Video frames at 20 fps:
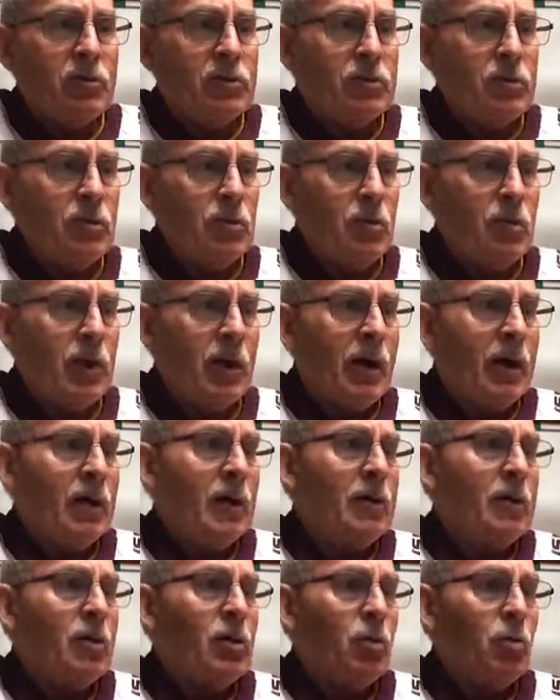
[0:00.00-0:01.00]
to
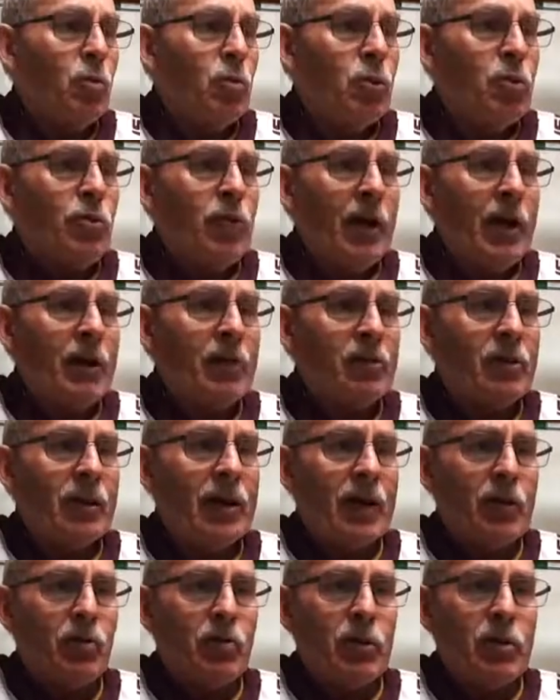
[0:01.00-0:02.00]
Wood Raiders
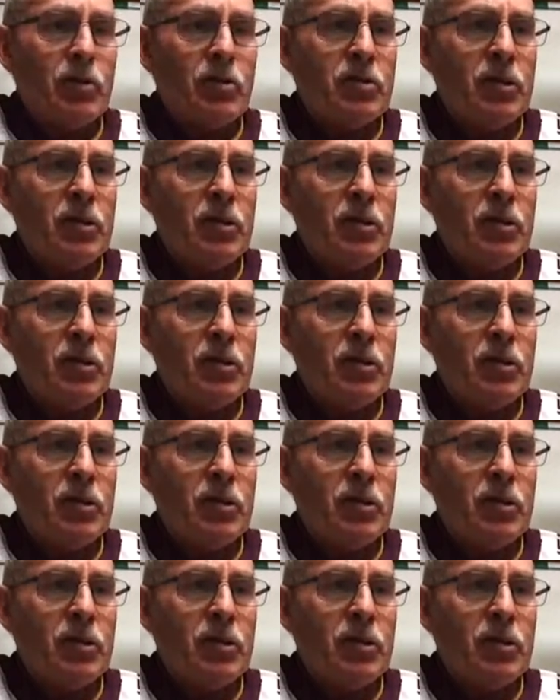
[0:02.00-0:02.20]
last week.